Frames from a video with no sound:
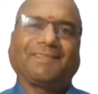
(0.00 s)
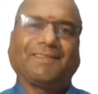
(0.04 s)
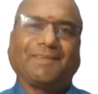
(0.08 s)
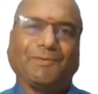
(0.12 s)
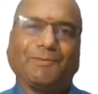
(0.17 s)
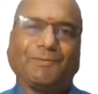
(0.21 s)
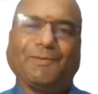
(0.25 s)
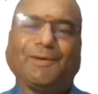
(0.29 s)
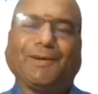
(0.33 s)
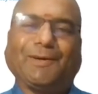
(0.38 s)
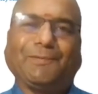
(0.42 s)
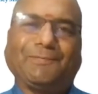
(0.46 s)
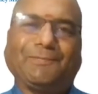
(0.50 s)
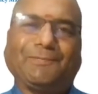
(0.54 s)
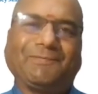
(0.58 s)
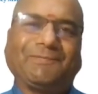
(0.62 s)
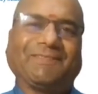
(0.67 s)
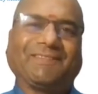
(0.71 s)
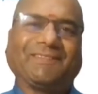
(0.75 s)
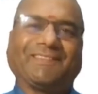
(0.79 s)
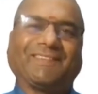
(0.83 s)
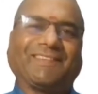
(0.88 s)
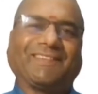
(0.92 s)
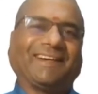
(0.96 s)
Wow,
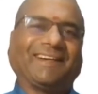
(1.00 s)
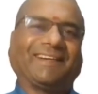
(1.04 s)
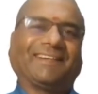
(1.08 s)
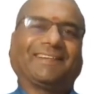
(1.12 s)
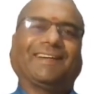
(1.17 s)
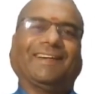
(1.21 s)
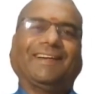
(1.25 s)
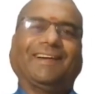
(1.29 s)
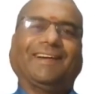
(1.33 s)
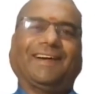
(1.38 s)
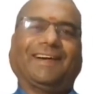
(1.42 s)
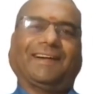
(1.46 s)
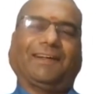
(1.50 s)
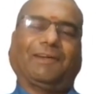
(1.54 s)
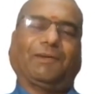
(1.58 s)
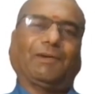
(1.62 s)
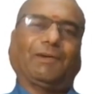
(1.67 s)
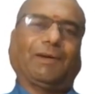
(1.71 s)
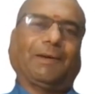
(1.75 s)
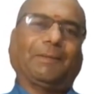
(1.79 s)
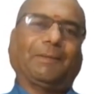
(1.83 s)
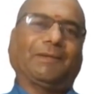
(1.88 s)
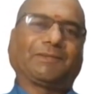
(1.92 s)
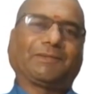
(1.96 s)
great. And
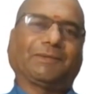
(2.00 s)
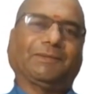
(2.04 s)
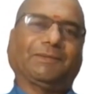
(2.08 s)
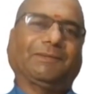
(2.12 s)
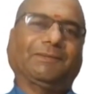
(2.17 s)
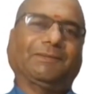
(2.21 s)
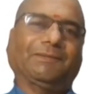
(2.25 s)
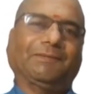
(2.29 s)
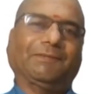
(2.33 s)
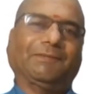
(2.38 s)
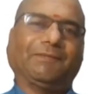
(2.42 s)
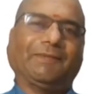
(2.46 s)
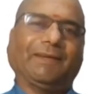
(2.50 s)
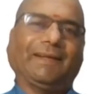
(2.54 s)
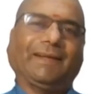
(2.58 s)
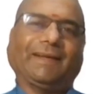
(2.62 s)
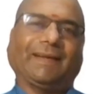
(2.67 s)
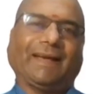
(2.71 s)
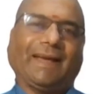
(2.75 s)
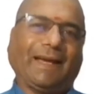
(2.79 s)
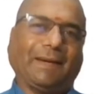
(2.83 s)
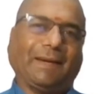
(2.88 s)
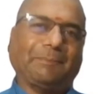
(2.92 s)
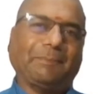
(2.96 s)
I'm also
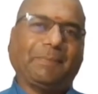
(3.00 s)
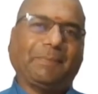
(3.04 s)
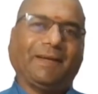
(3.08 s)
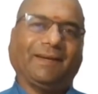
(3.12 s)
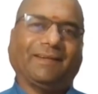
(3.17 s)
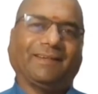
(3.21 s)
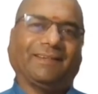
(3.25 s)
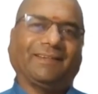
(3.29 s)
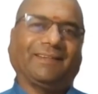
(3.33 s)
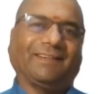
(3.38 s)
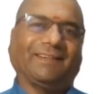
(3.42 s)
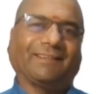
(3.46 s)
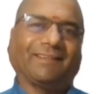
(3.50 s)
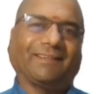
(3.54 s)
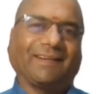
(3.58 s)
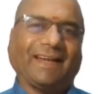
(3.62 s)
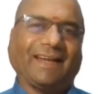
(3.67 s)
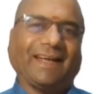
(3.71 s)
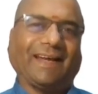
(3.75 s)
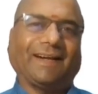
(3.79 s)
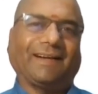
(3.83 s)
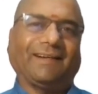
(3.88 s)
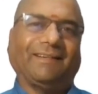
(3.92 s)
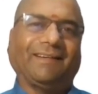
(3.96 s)
feeling happy and
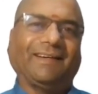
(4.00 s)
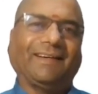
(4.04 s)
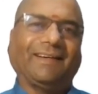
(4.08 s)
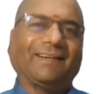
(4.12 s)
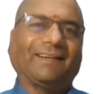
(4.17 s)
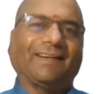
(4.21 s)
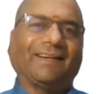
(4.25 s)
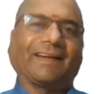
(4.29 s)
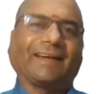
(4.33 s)
glad.